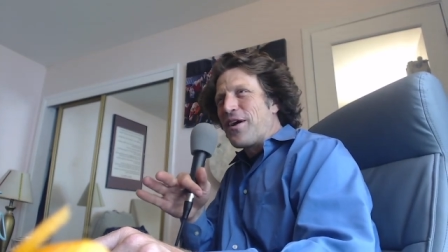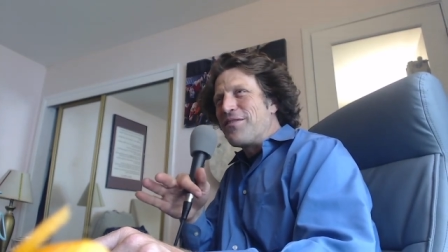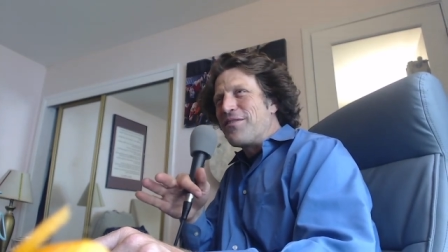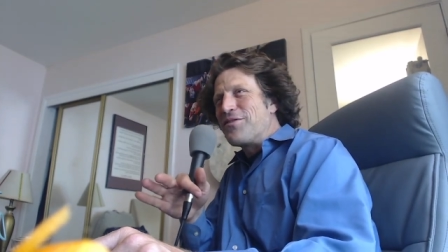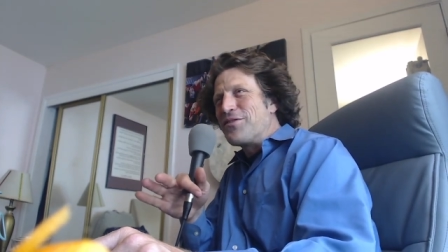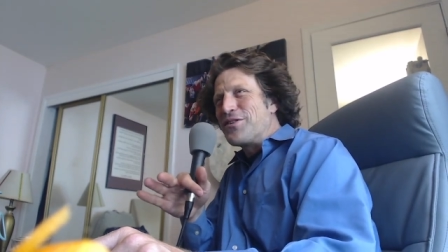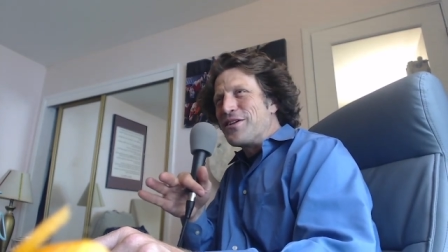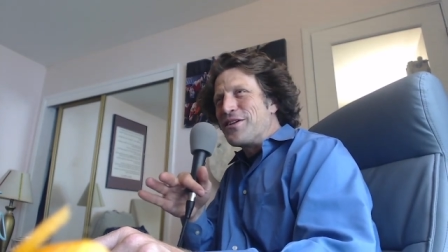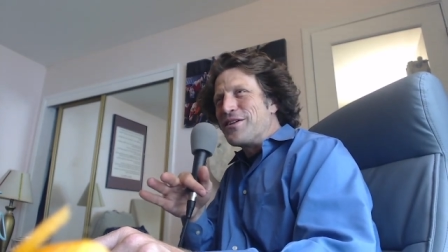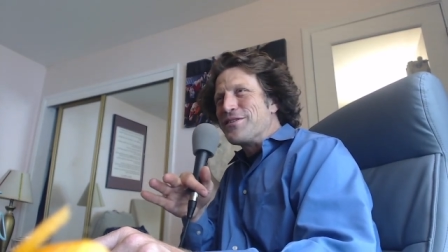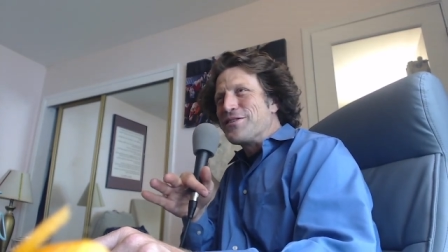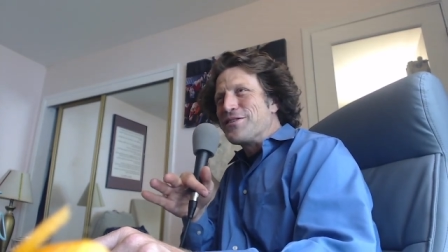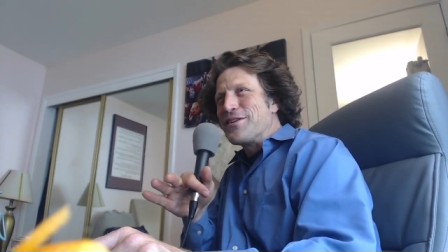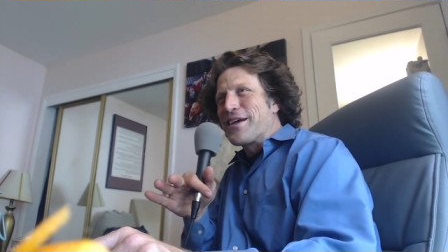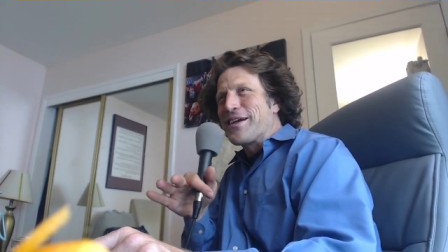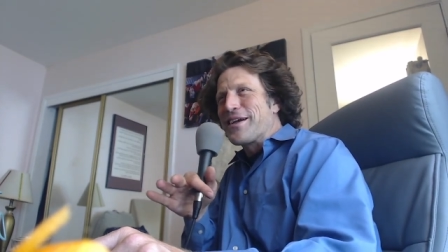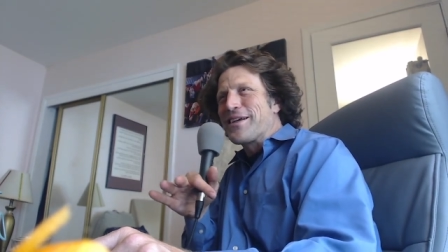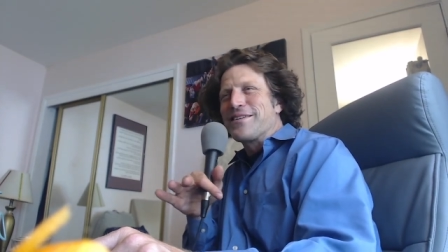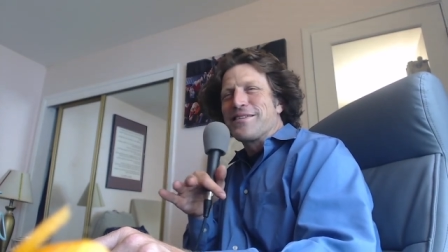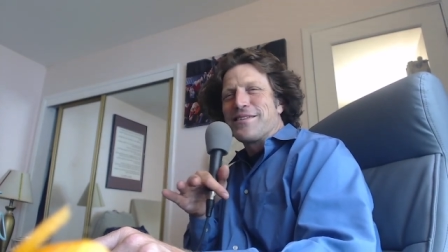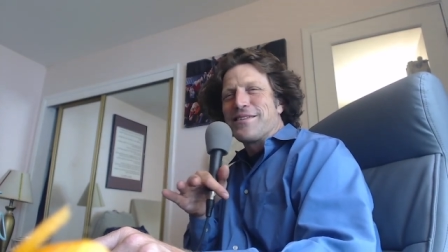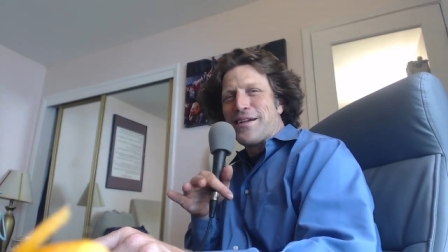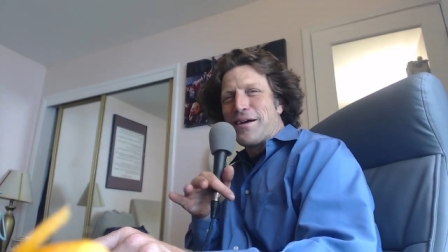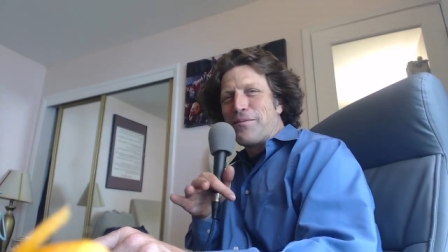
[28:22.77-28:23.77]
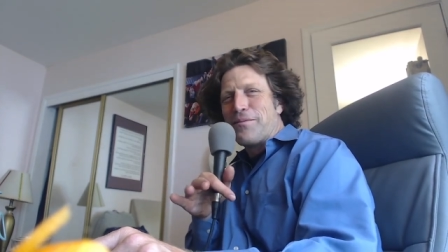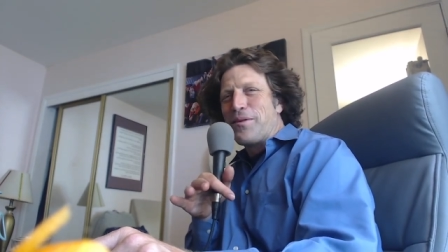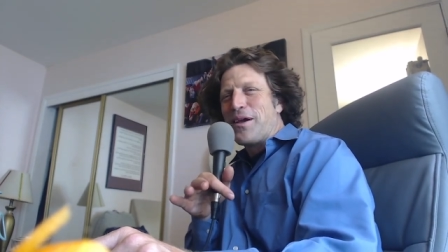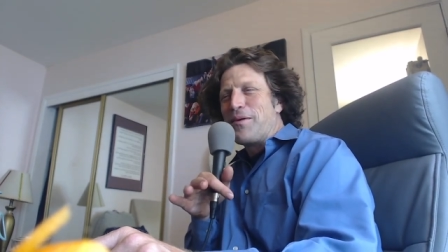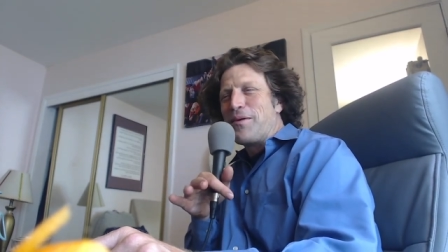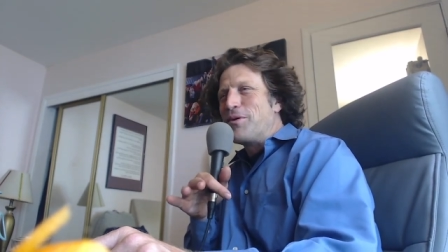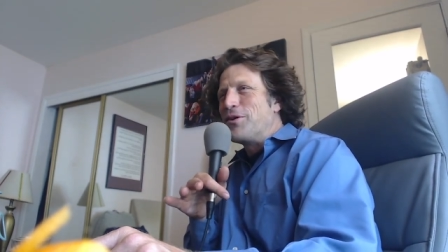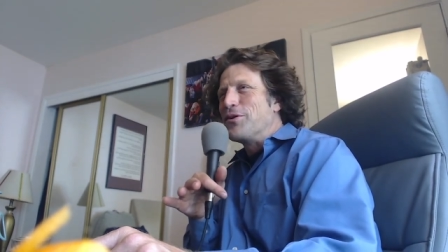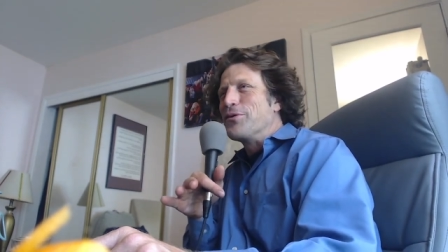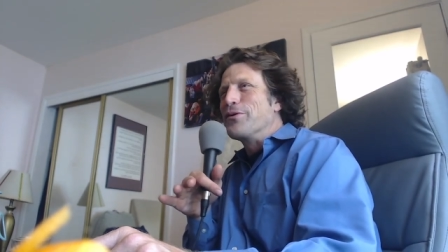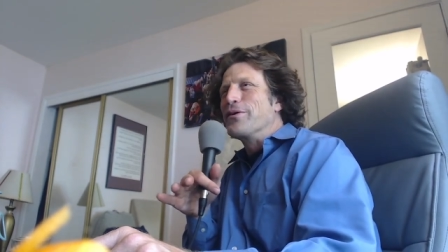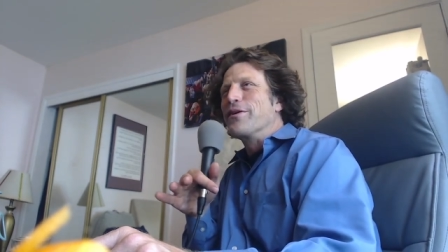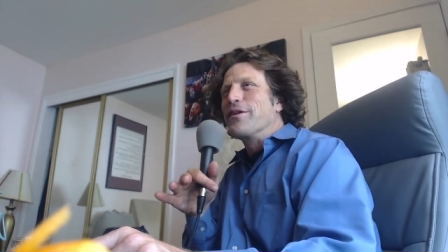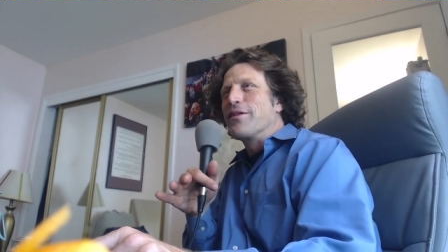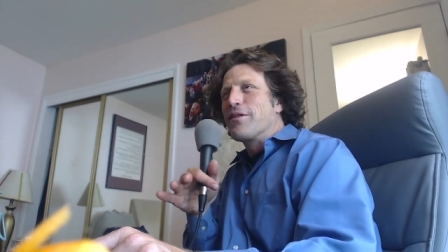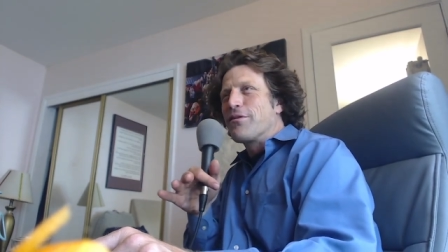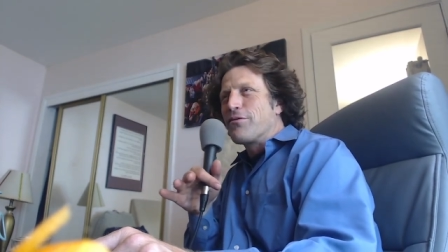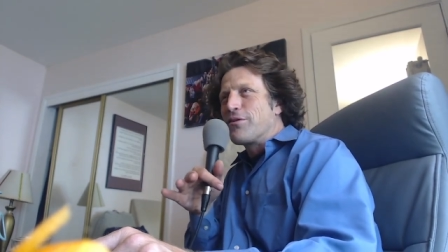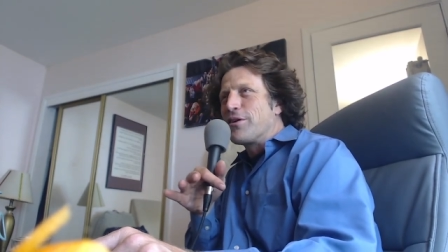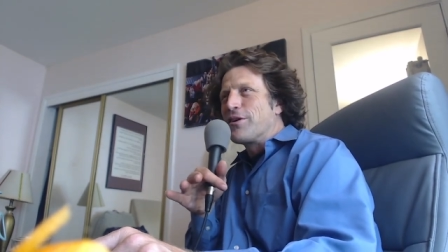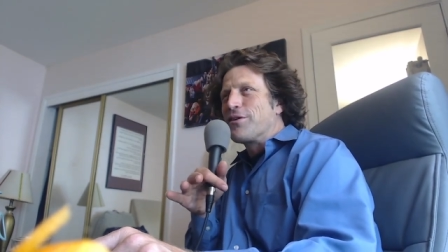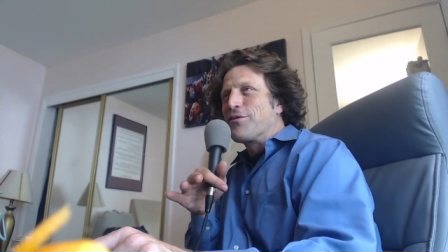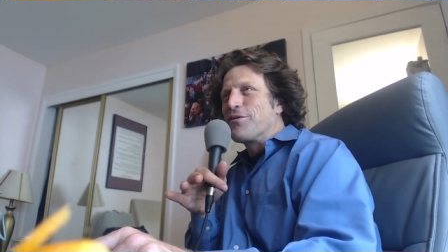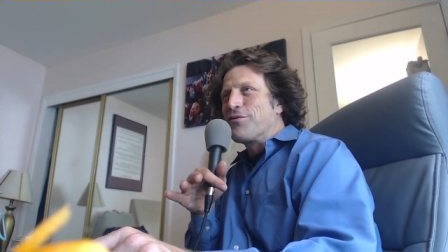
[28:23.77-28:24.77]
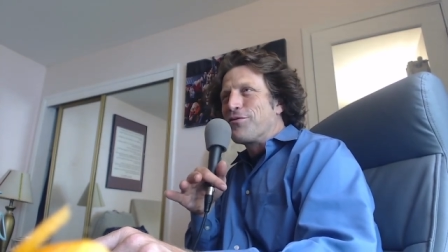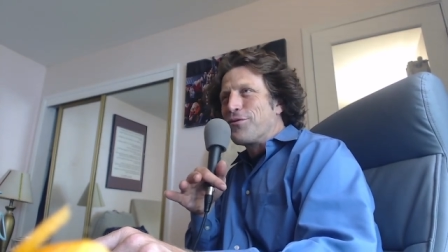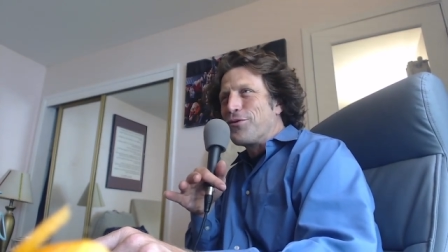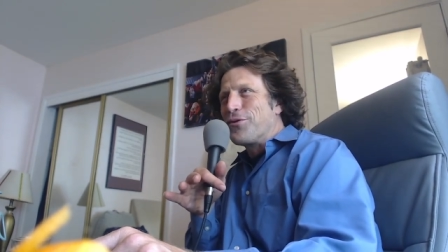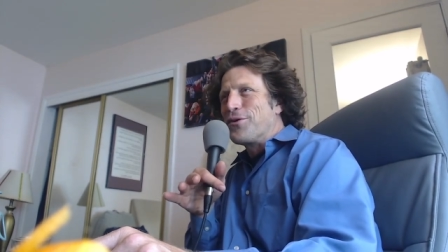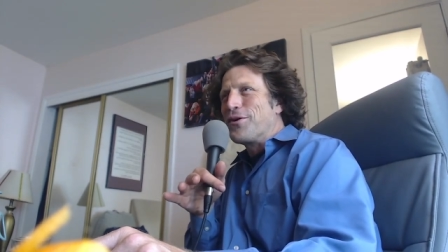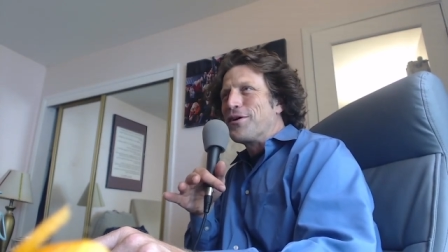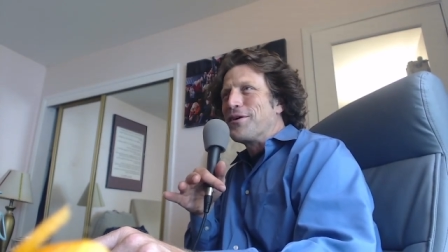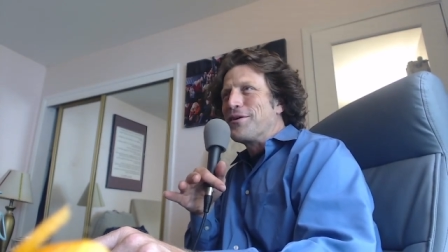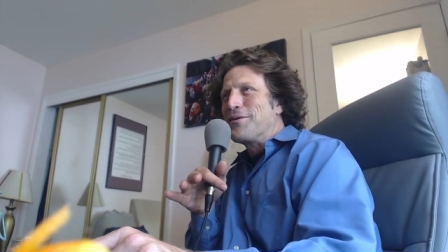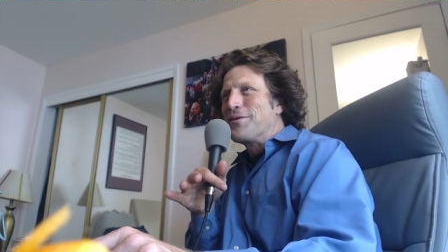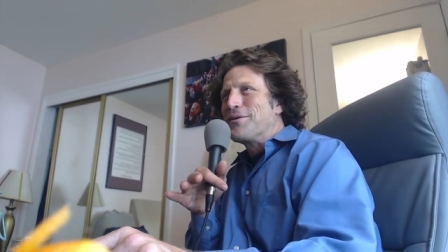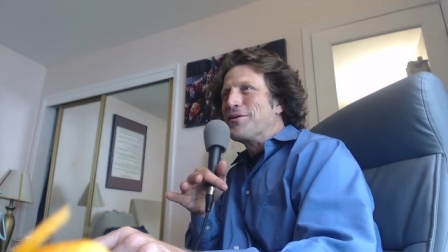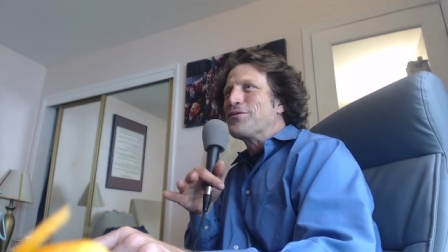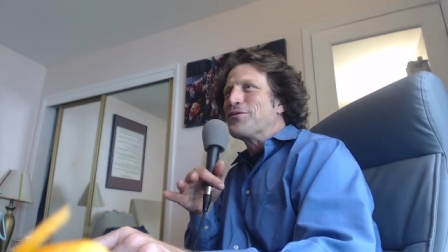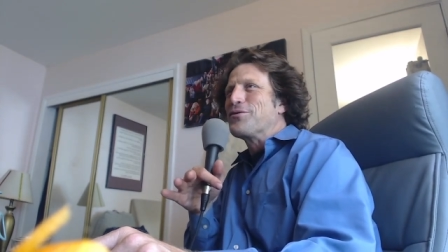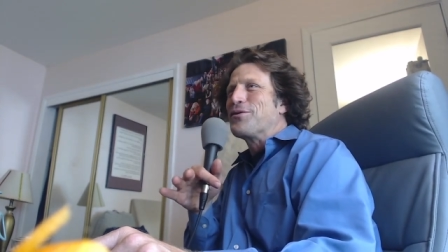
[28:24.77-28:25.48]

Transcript: to 10 seconds and I'm maybe doing 3 or 4 is what.